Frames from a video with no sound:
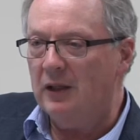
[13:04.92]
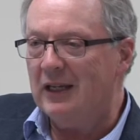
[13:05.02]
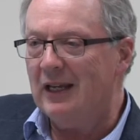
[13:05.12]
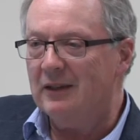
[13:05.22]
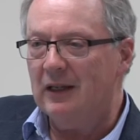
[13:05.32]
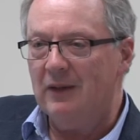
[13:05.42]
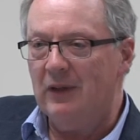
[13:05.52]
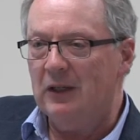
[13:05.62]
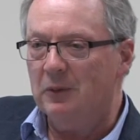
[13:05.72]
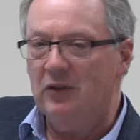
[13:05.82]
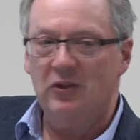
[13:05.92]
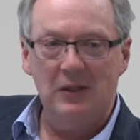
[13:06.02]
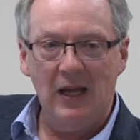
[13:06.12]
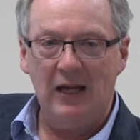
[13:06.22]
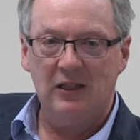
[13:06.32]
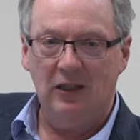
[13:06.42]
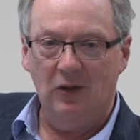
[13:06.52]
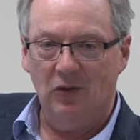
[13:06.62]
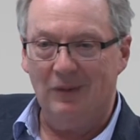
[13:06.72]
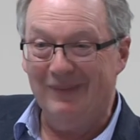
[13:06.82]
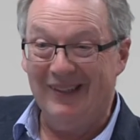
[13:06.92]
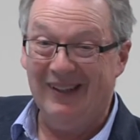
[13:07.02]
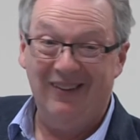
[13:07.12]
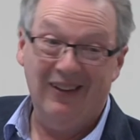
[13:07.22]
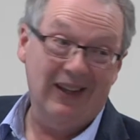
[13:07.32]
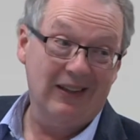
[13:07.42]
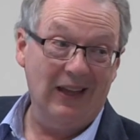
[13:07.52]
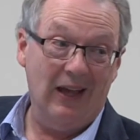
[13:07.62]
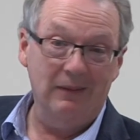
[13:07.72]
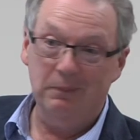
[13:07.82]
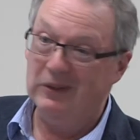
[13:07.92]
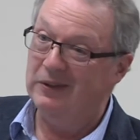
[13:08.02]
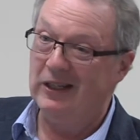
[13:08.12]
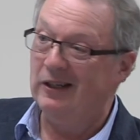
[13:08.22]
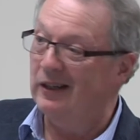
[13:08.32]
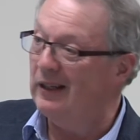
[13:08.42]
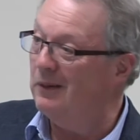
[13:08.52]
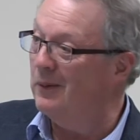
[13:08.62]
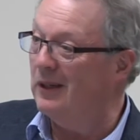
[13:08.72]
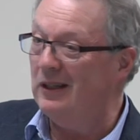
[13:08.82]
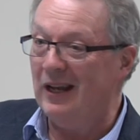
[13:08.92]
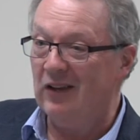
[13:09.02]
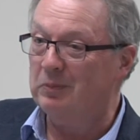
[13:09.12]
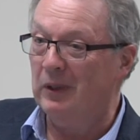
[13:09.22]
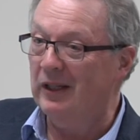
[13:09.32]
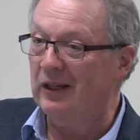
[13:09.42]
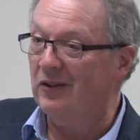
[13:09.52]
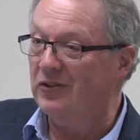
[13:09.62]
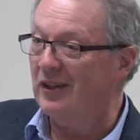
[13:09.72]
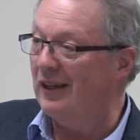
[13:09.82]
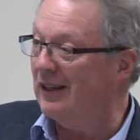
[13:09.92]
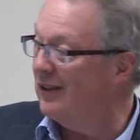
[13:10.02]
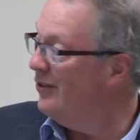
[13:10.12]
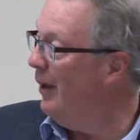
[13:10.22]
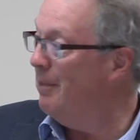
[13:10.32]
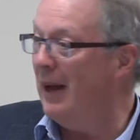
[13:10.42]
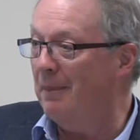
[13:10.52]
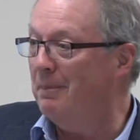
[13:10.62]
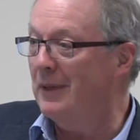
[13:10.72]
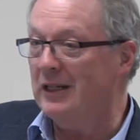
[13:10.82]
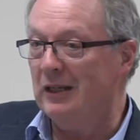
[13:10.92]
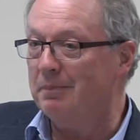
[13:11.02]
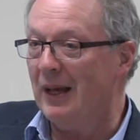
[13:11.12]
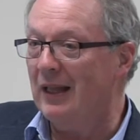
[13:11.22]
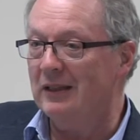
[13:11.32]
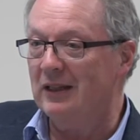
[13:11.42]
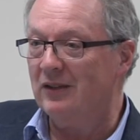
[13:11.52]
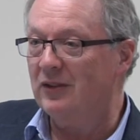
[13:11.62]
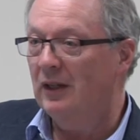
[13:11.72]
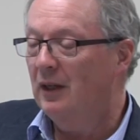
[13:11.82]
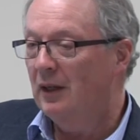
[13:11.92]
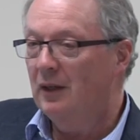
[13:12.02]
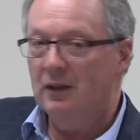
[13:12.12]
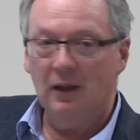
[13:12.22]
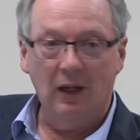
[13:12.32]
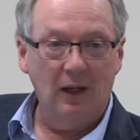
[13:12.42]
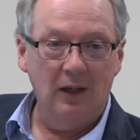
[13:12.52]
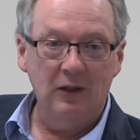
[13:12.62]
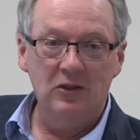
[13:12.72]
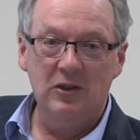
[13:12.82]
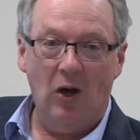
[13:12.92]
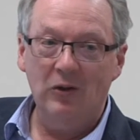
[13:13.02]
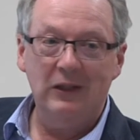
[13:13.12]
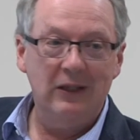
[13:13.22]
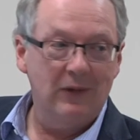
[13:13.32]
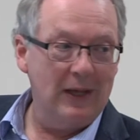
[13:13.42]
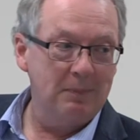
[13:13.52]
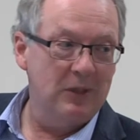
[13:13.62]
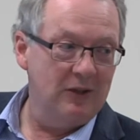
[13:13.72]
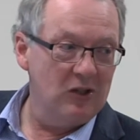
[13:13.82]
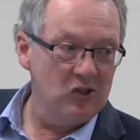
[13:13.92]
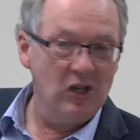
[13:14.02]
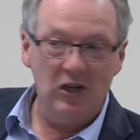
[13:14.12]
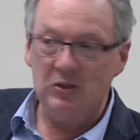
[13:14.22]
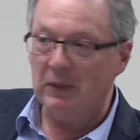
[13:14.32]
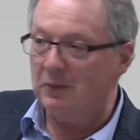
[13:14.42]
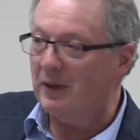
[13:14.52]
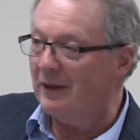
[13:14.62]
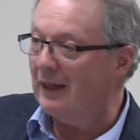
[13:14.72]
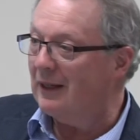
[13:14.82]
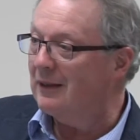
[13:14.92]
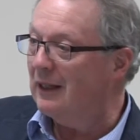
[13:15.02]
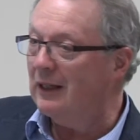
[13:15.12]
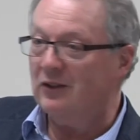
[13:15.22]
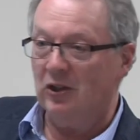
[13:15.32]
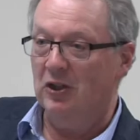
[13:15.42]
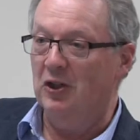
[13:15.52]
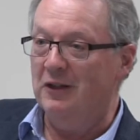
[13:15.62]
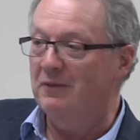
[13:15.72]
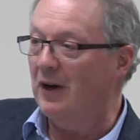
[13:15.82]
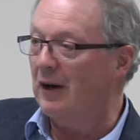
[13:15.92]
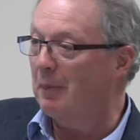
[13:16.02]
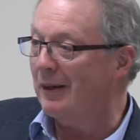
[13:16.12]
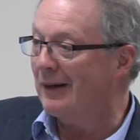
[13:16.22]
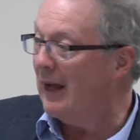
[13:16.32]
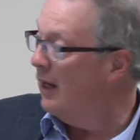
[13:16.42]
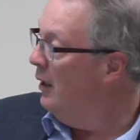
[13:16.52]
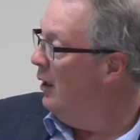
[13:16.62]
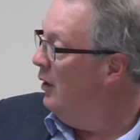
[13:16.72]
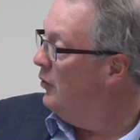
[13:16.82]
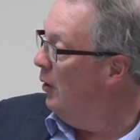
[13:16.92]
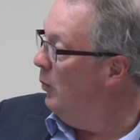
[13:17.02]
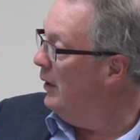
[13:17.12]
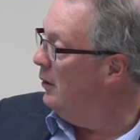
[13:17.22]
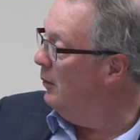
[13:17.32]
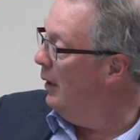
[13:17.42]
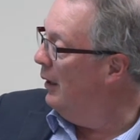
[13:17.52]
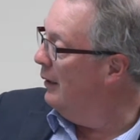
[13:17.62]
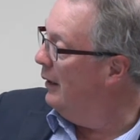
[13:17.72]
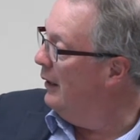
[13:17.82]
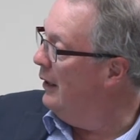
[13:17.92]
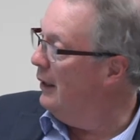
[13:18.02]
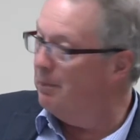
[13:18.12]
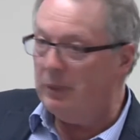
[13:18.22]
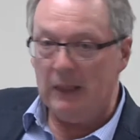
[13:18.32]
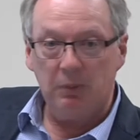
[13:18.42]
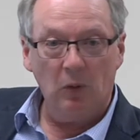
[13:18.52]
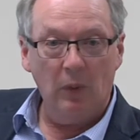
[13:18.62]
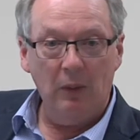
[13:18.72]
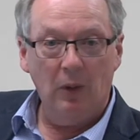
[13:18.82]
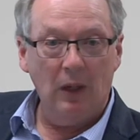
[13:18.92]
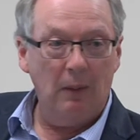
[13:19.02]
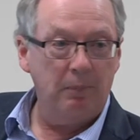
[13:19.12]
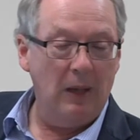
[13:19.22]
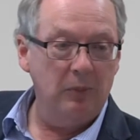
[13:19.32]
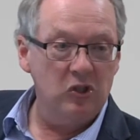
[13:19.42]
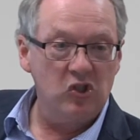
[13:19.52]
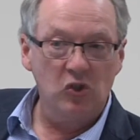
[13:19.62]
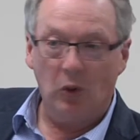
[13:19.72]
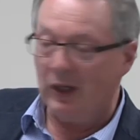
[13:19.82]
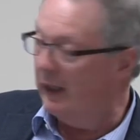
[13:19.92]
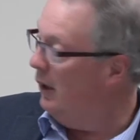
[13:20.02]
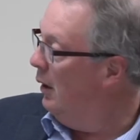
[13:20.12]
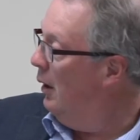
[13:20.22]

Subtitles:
you can't think of any reason not to use them. I don't like that. Particularly when you ask political scientists about money and politics, don't leave it up to their judgment whether they can think it's a good variable or not. So we do in a paper we will publish shortly,